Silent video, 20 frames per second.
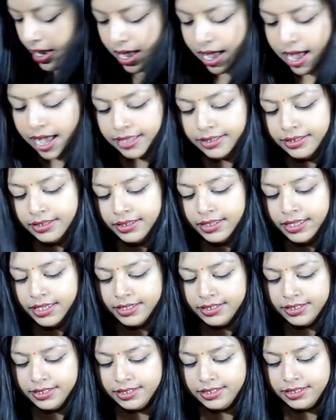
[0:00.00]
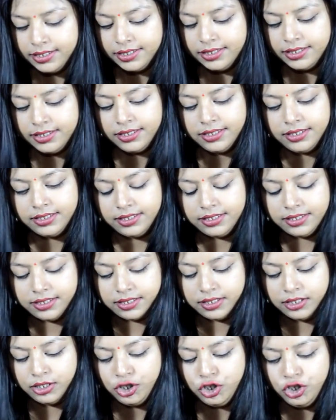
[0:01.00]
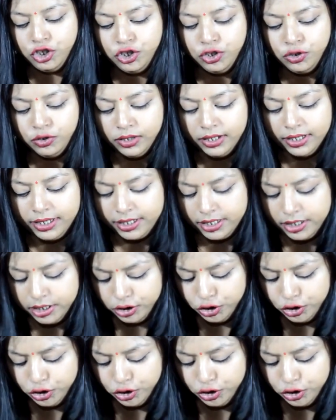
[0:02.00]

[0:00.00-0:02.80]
are this cute little